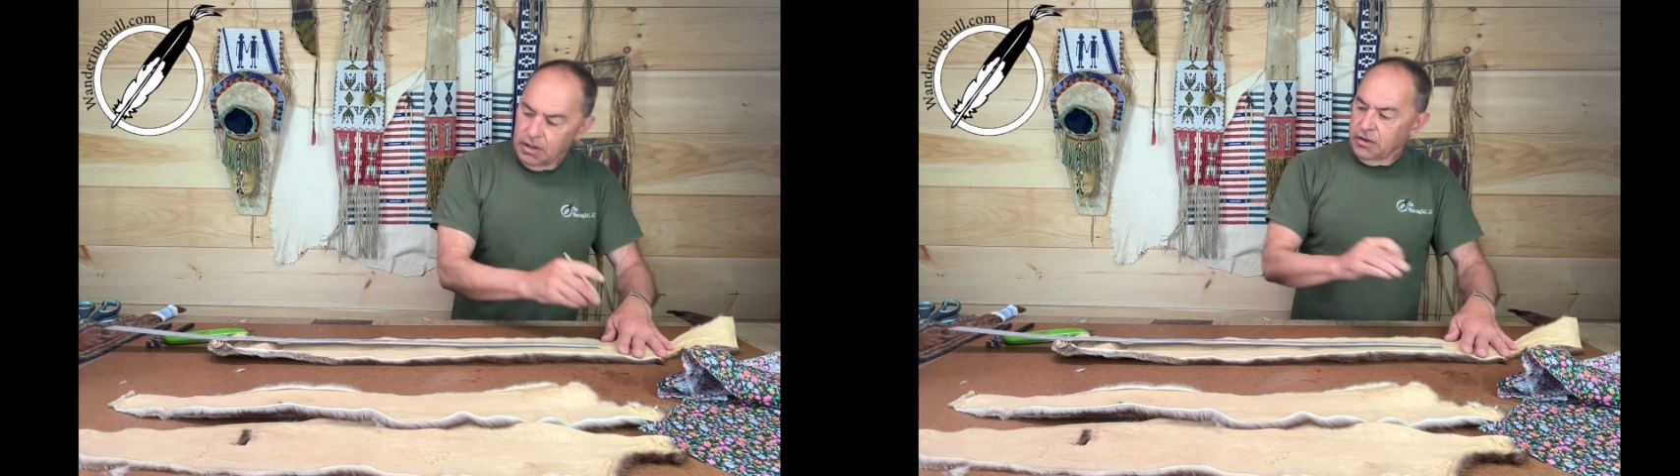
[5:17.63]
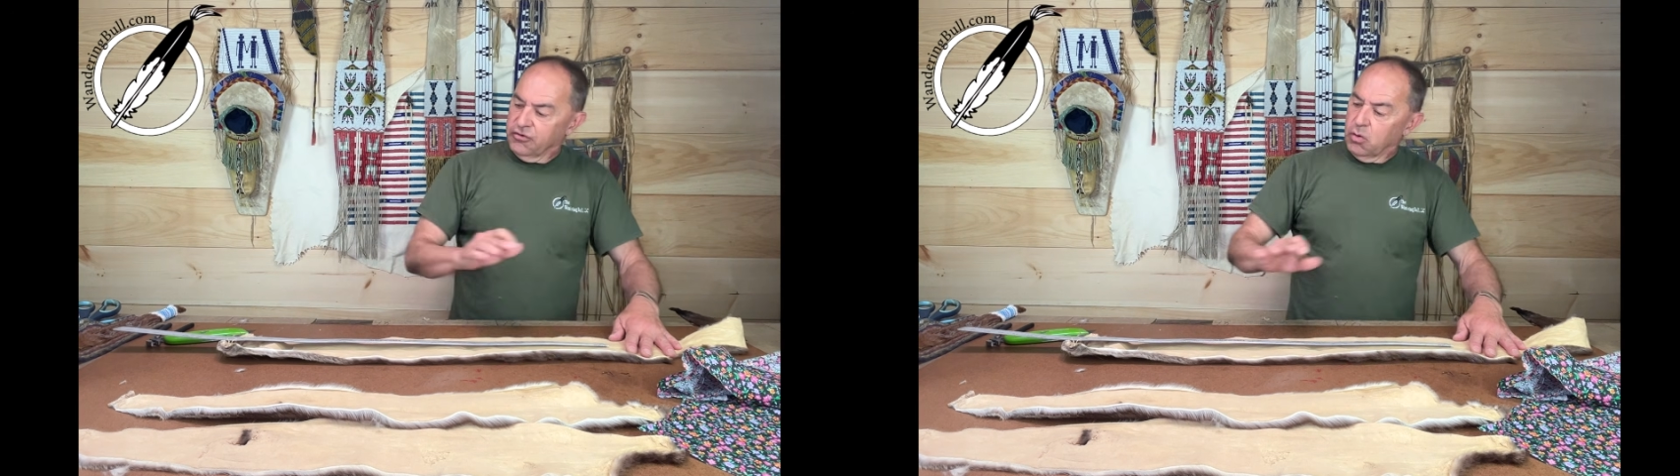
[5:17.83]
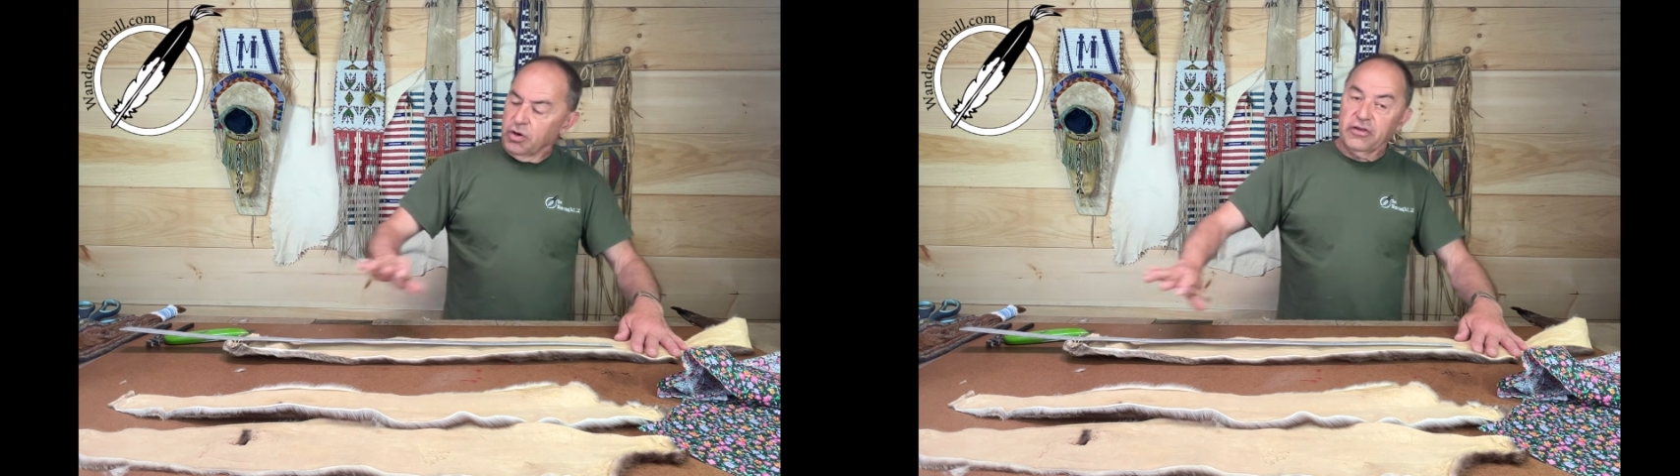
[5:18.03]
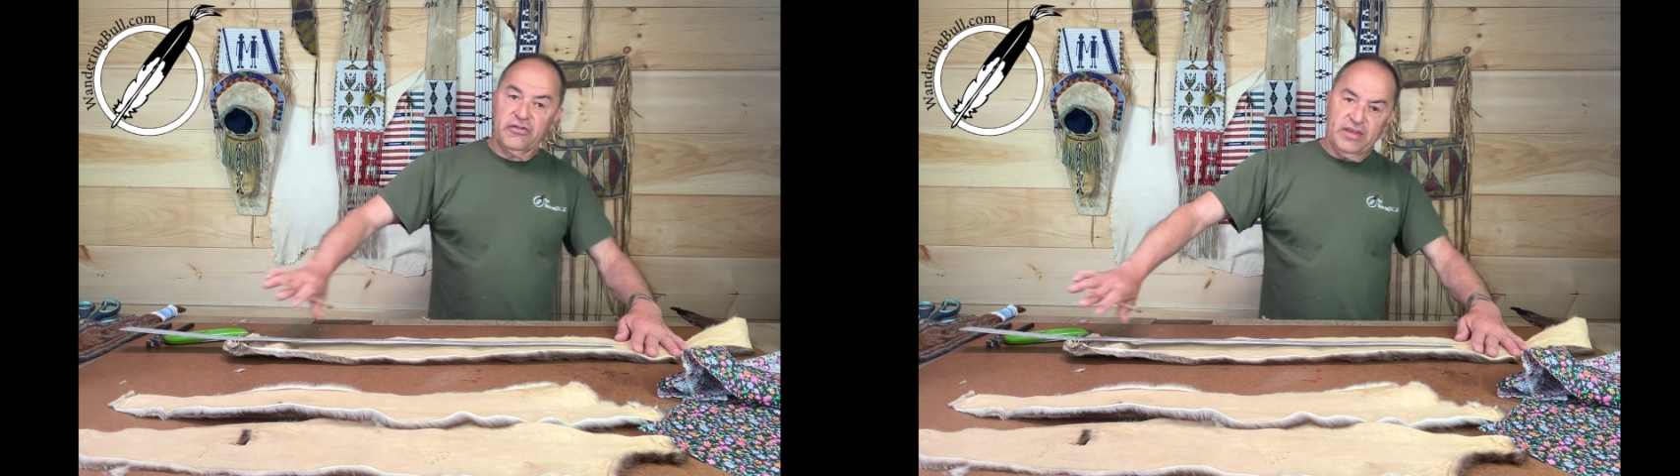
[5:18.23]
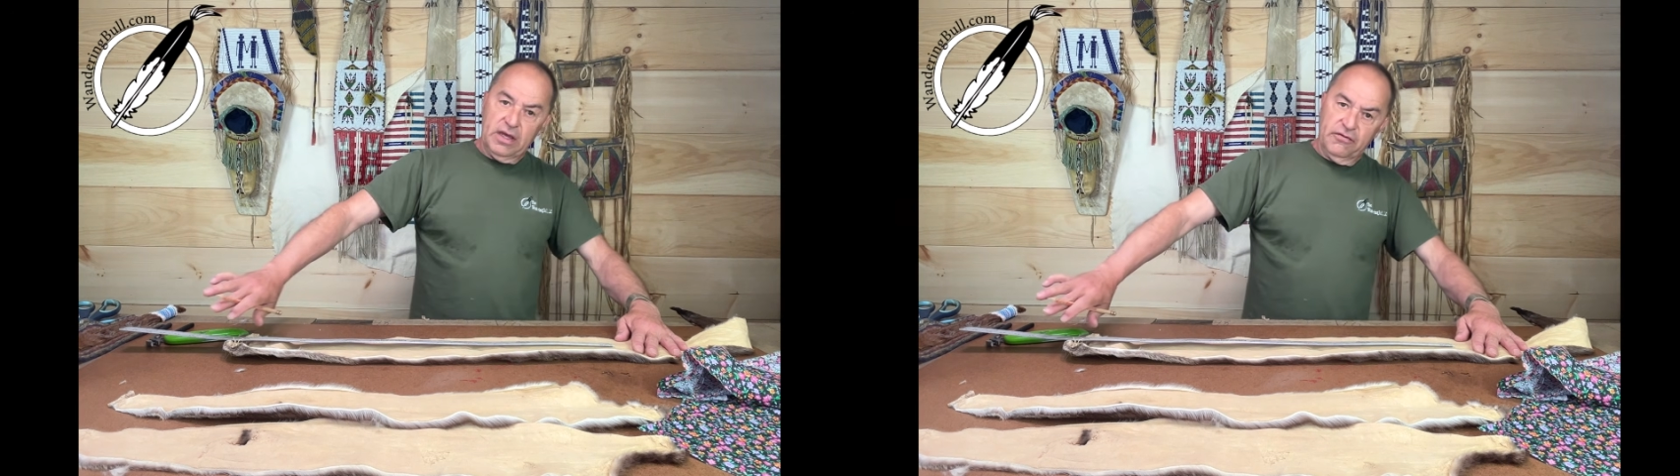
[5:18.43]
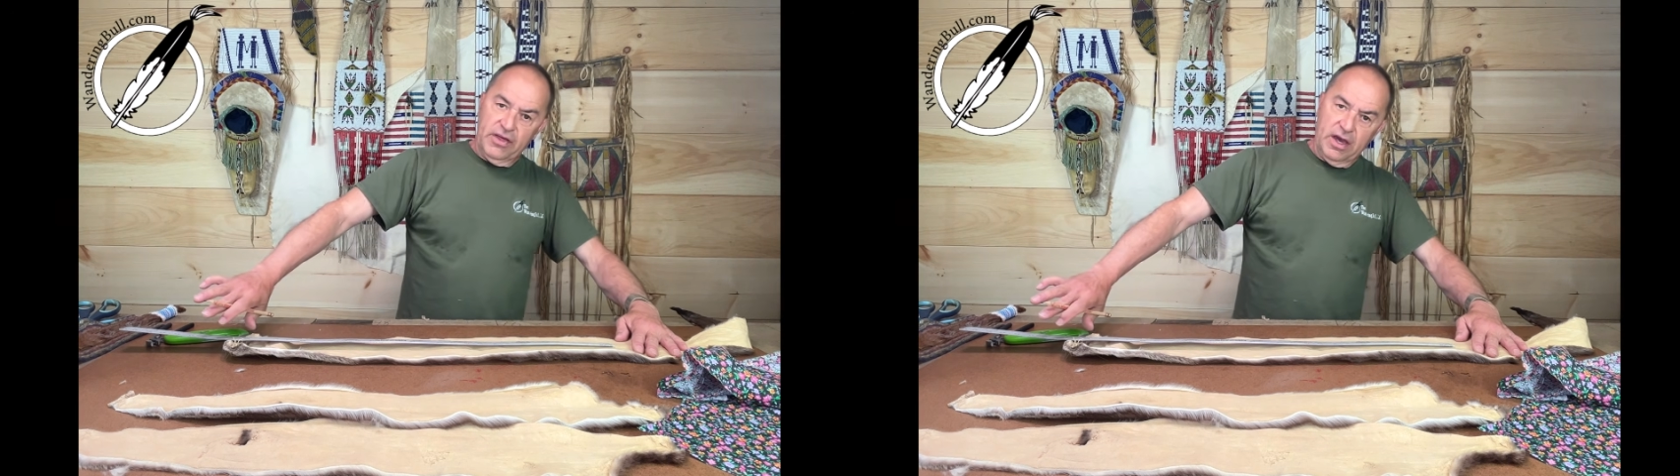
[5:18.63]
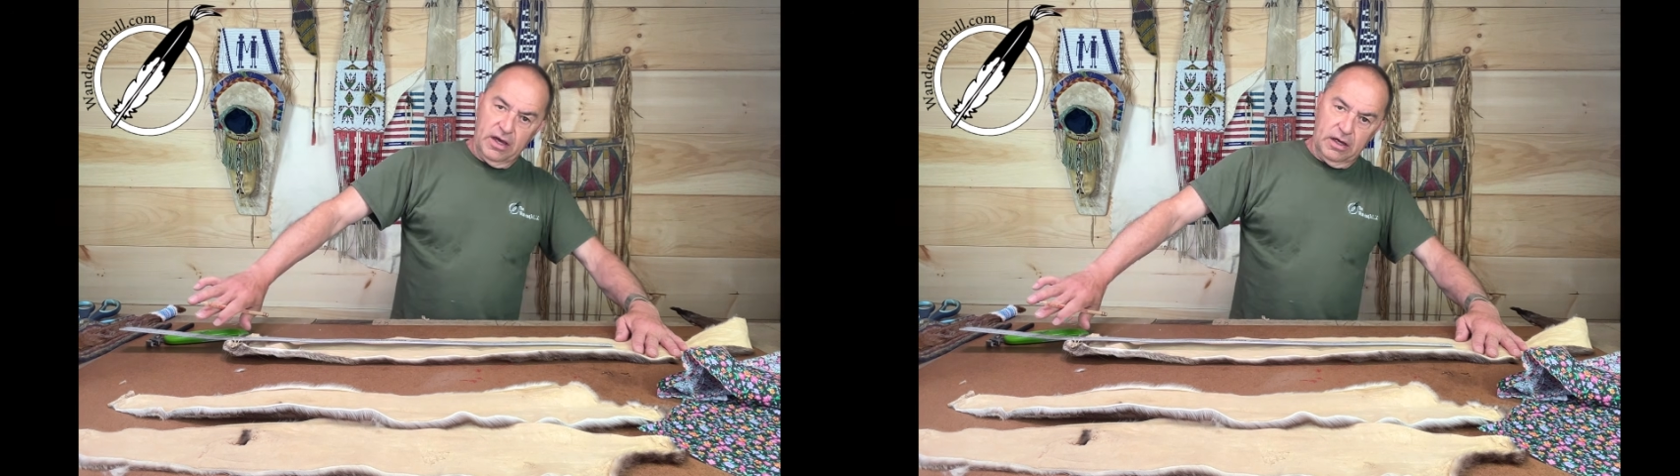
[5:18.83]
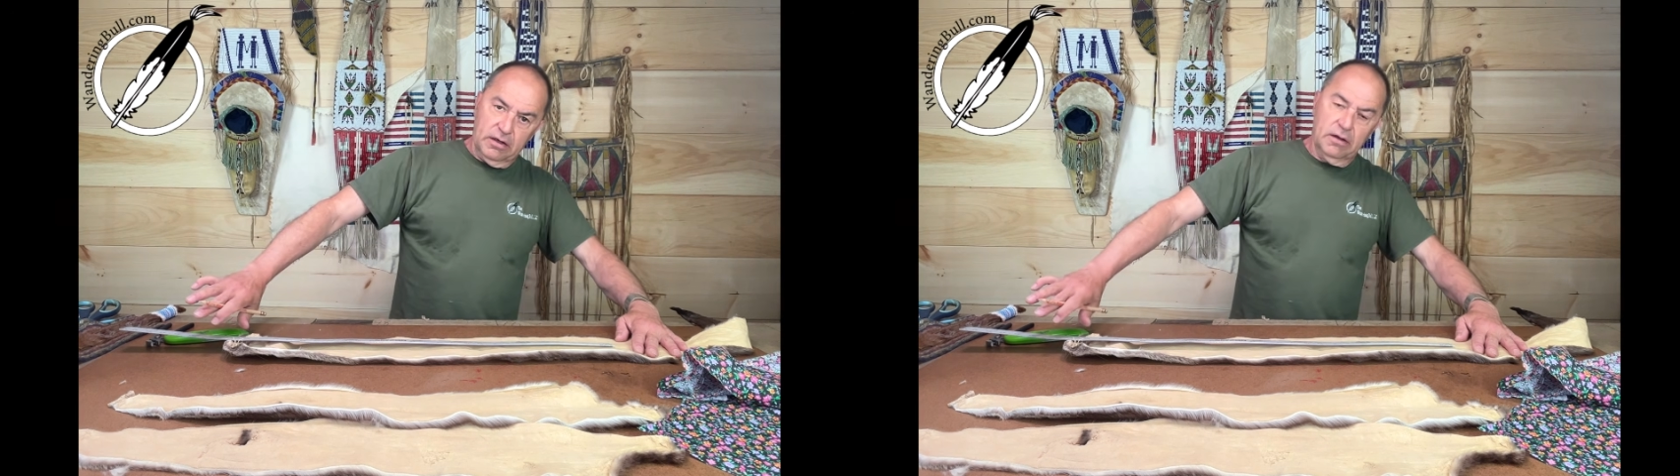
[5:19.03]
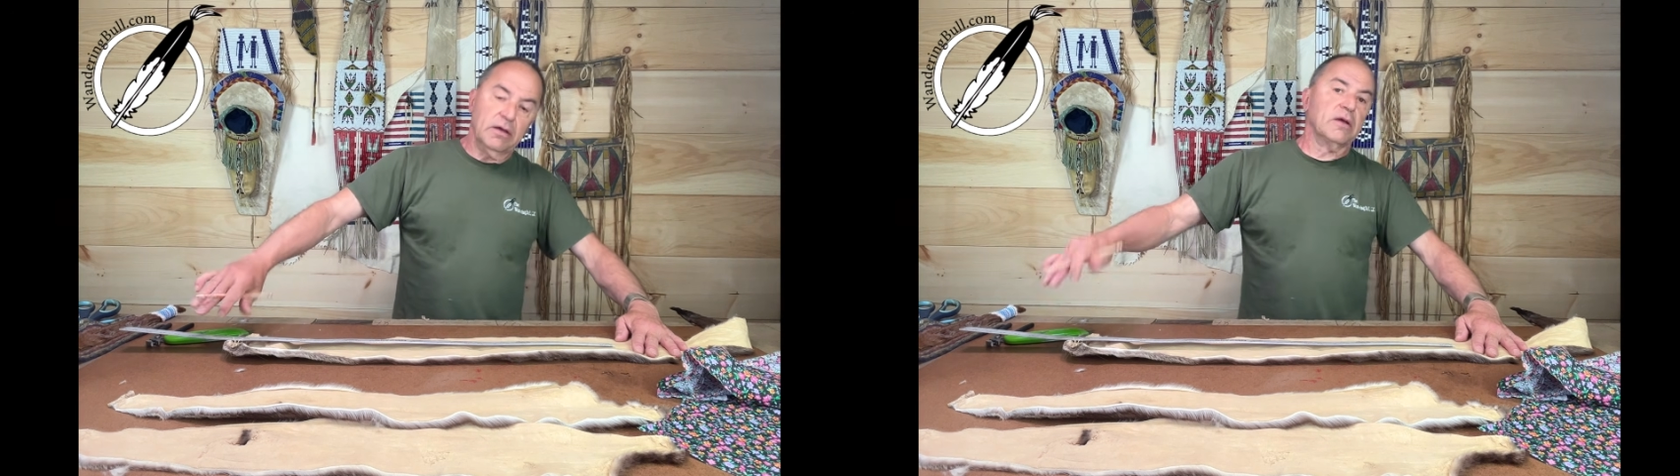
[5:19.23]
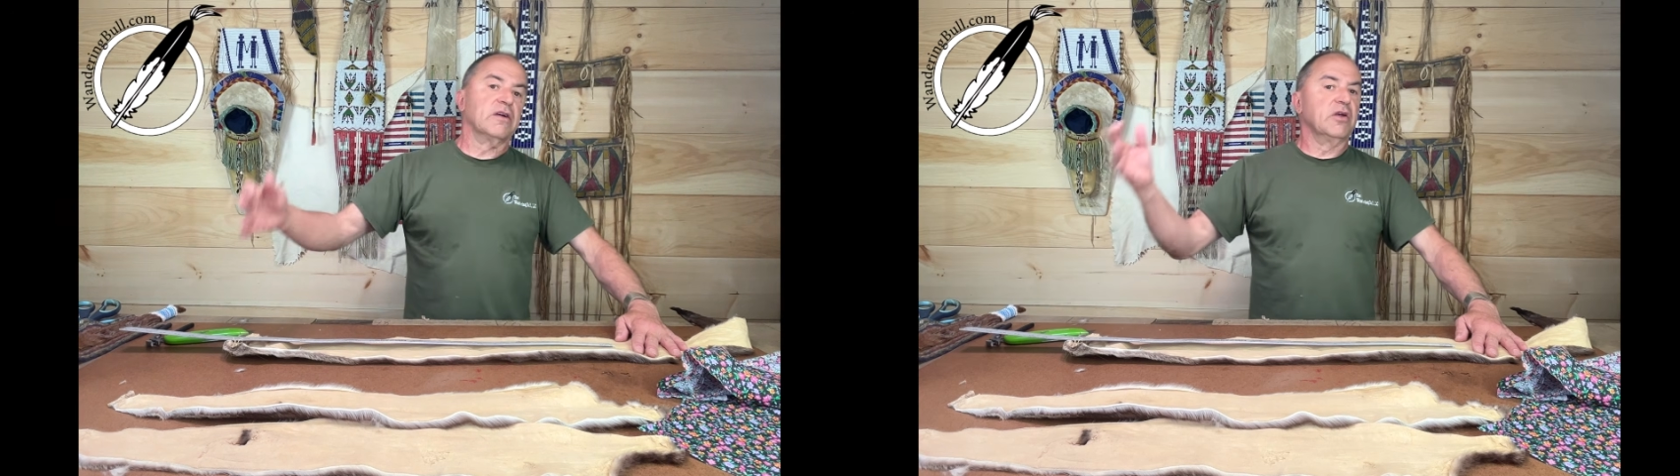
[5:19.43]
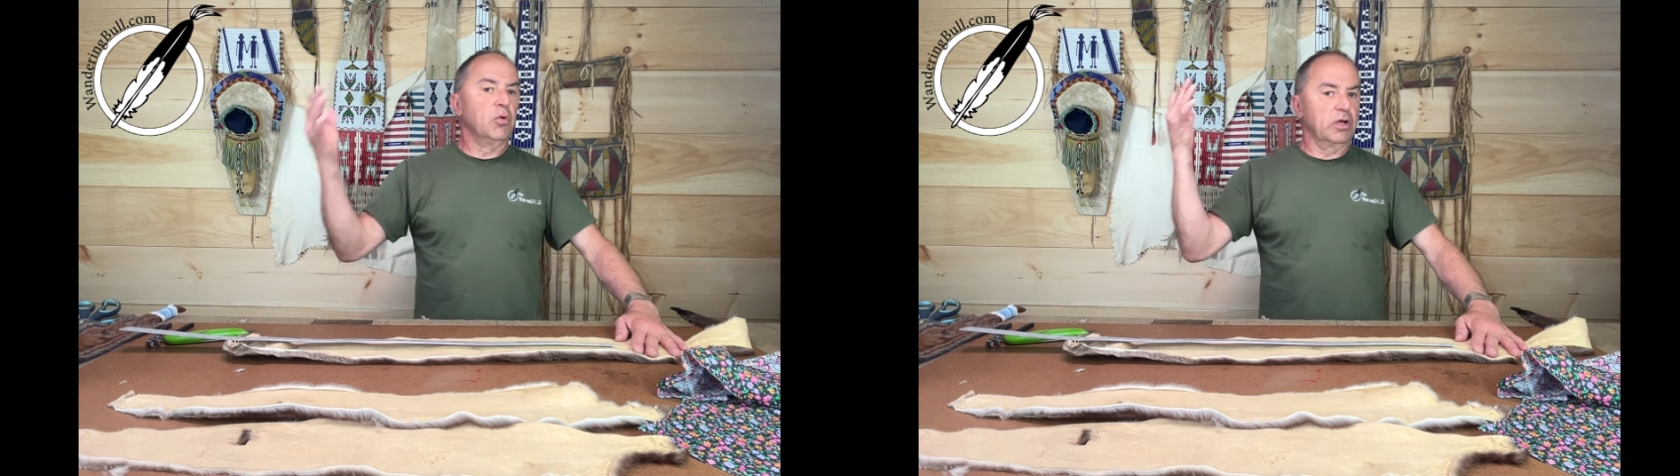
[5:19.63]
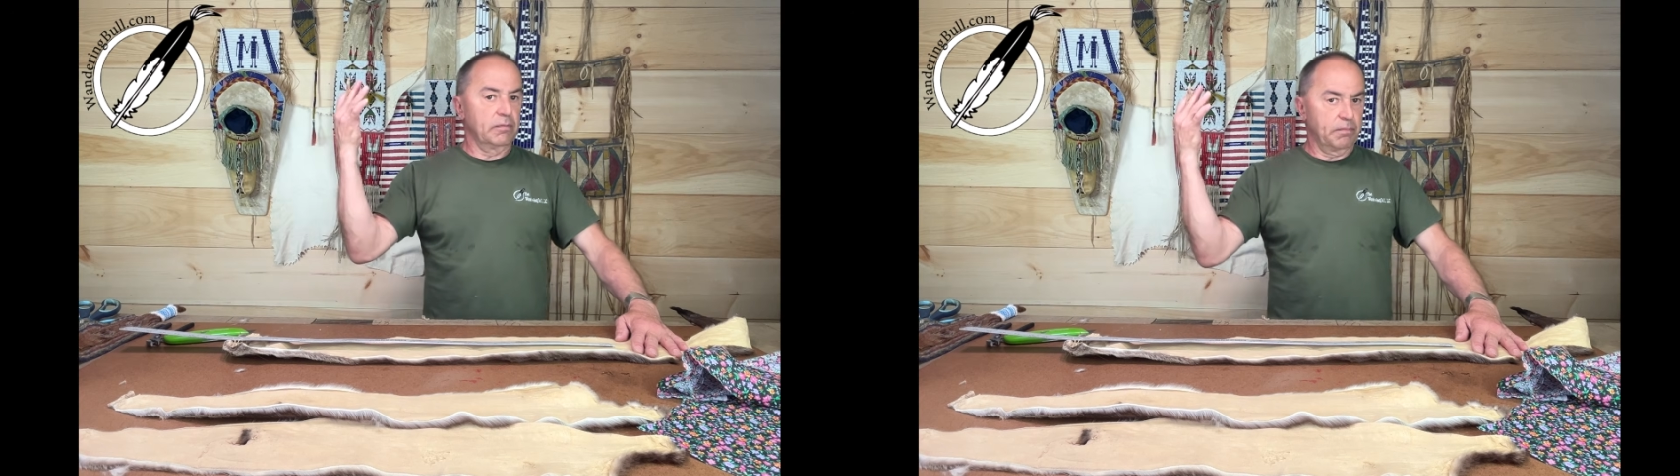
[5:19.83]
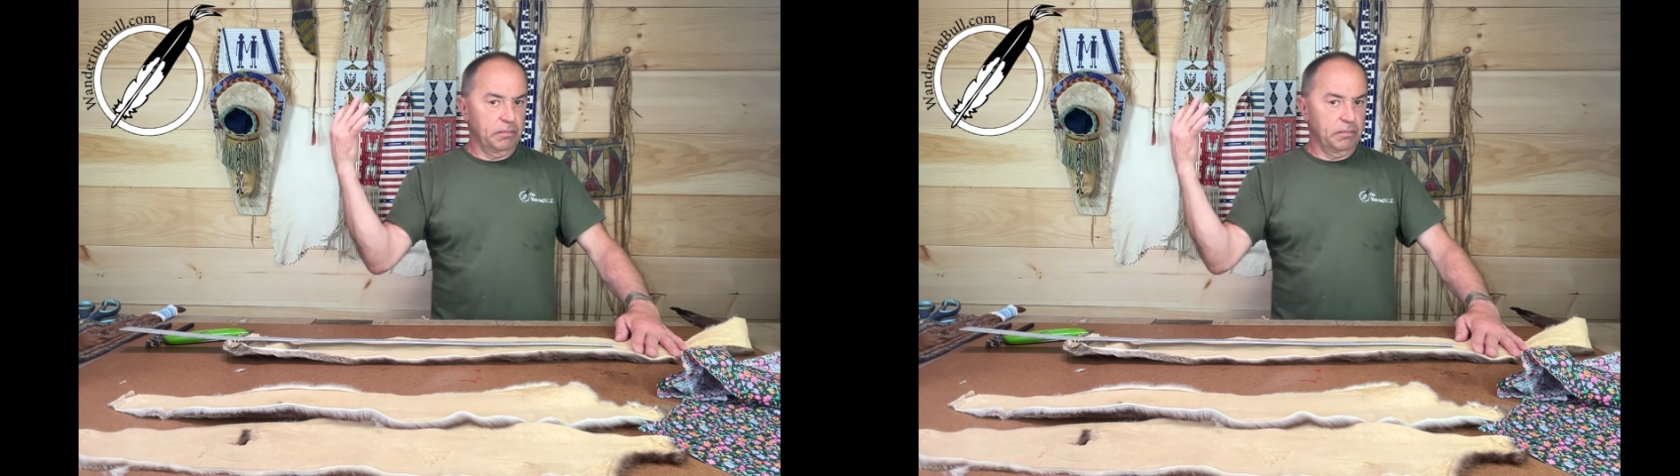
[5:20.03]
So I want to save the head because I want to